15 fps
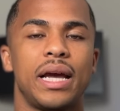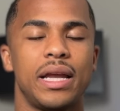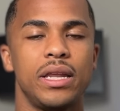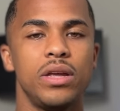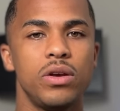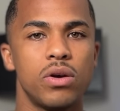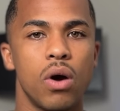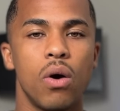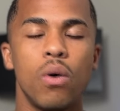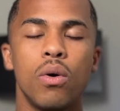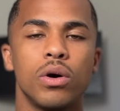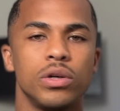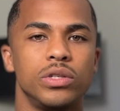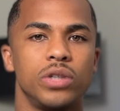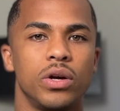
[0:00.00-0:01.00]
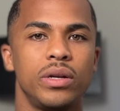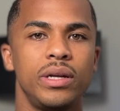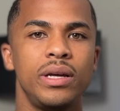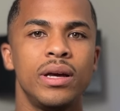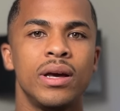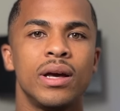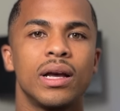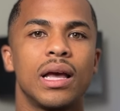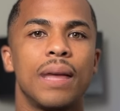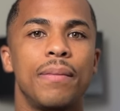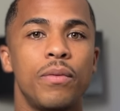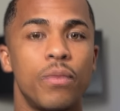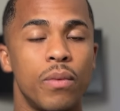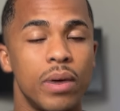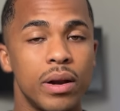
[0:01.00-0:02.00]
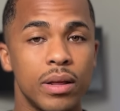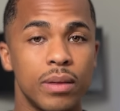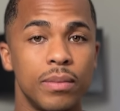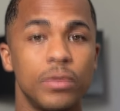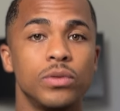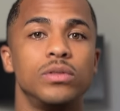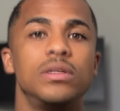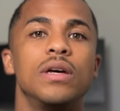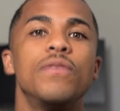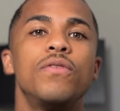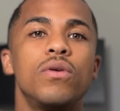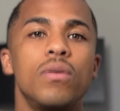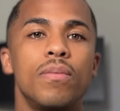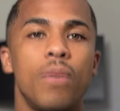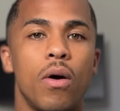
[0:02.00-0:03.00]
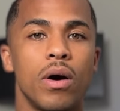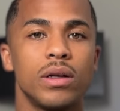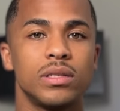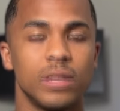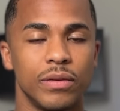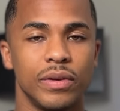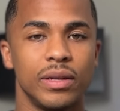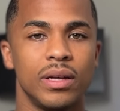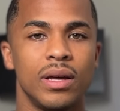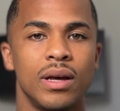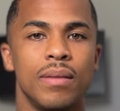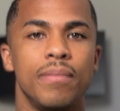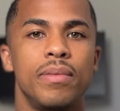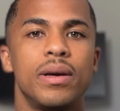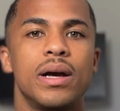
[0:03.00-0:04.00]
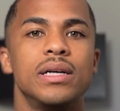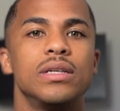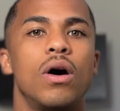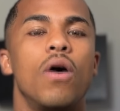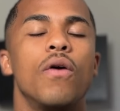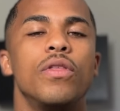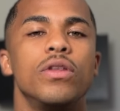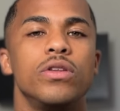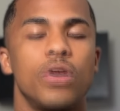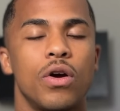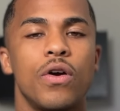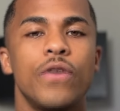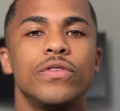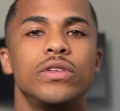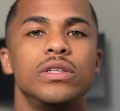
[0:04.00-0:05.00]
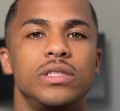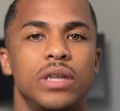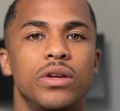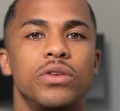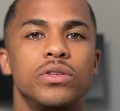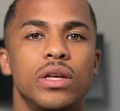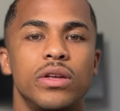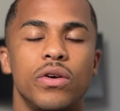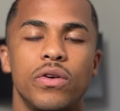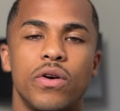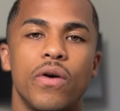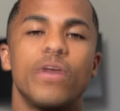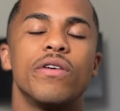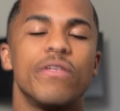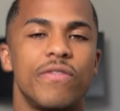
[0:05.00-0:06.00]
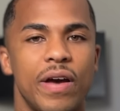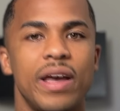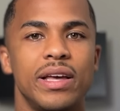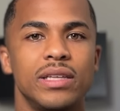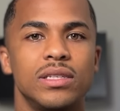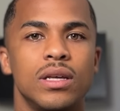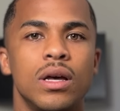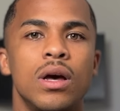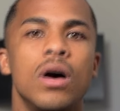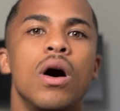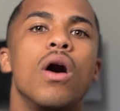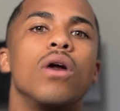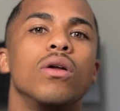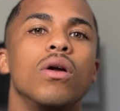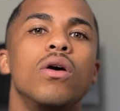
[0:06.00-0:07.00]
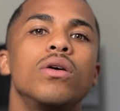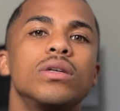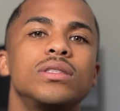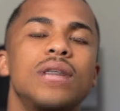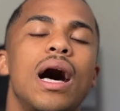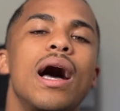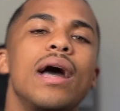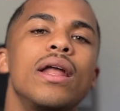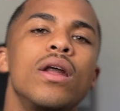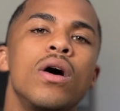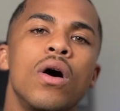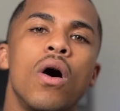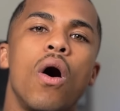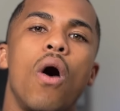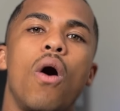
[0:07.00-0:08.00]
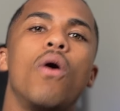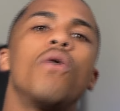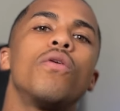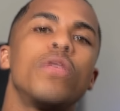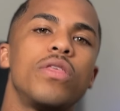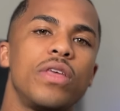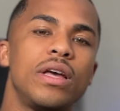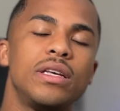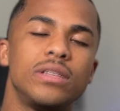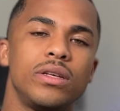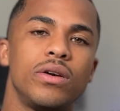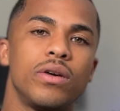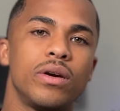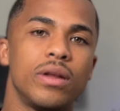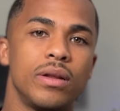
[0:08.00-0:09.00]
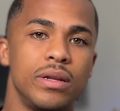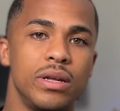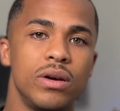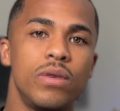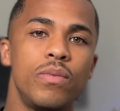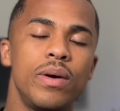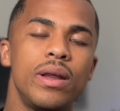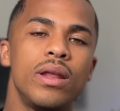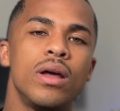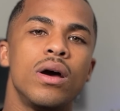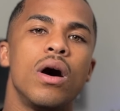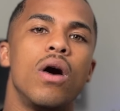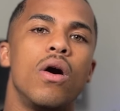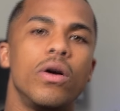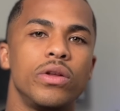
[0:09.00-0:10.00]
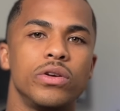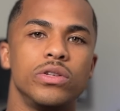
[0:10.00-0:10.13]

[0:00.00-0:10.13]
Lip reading: any goal or journey can be one of the most difficult parts of it, because all the nerves and jitters that you're gonna face, alongside all the things that you're gonna deal with on your